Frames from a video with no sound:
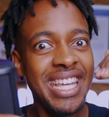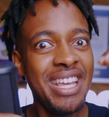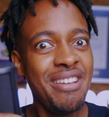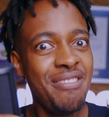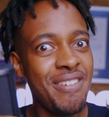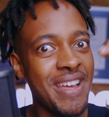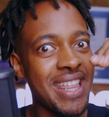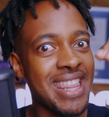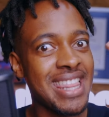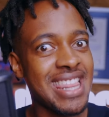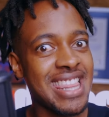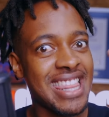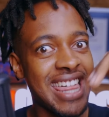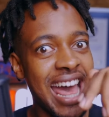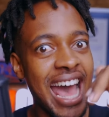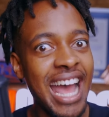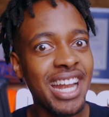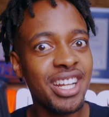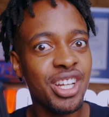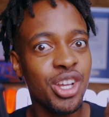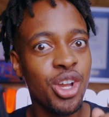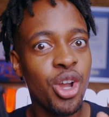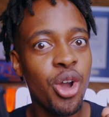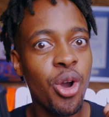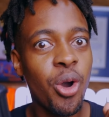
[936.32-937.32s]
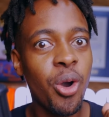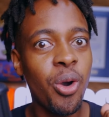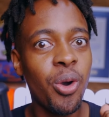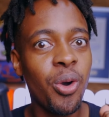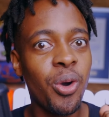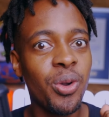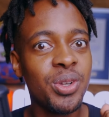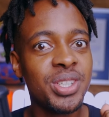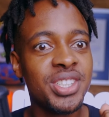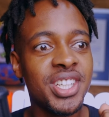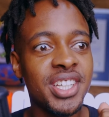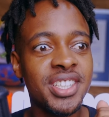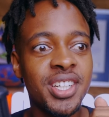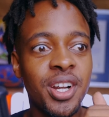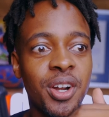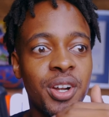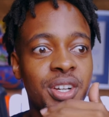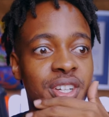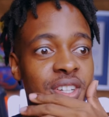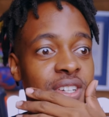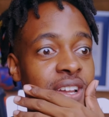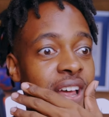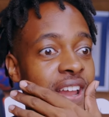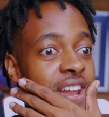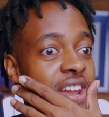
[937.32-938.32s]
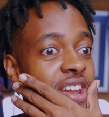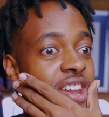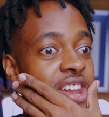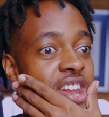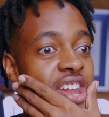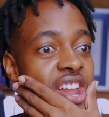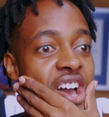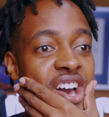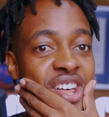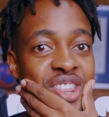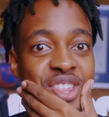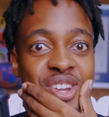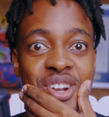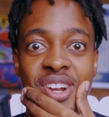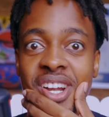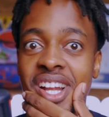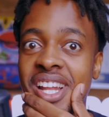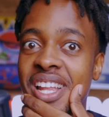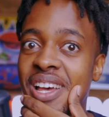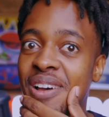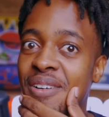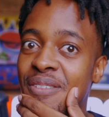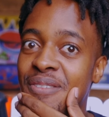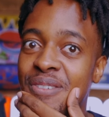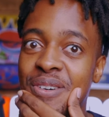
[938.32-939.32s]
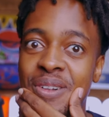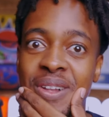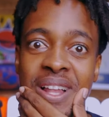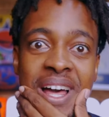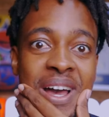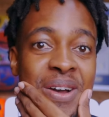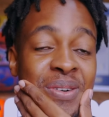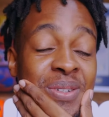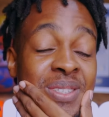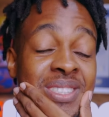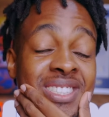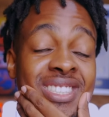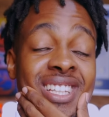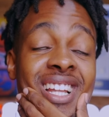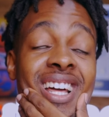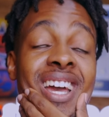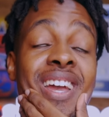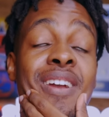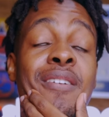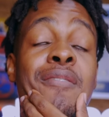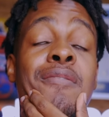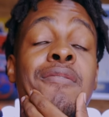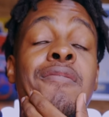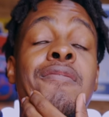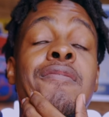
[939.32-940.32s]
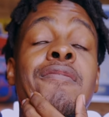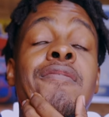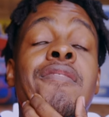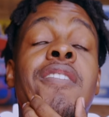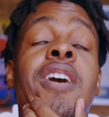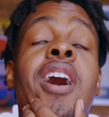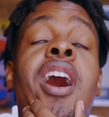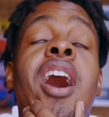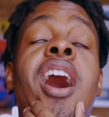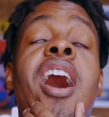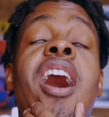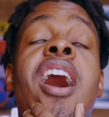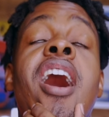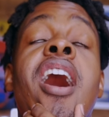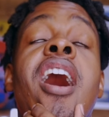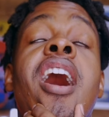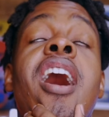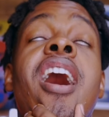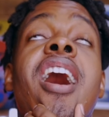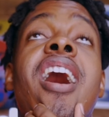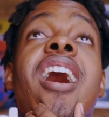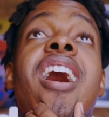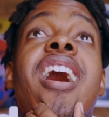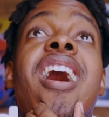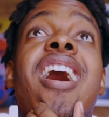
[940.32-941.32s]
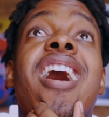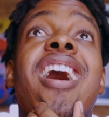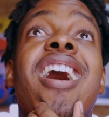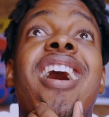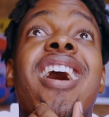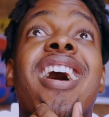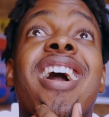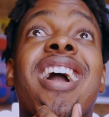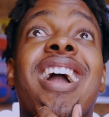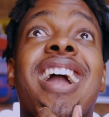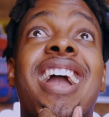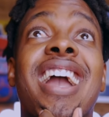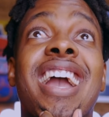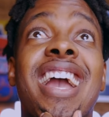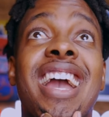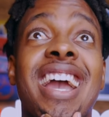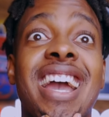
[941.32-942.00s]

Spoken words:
even that go just hurt on another level. I was like, fuck.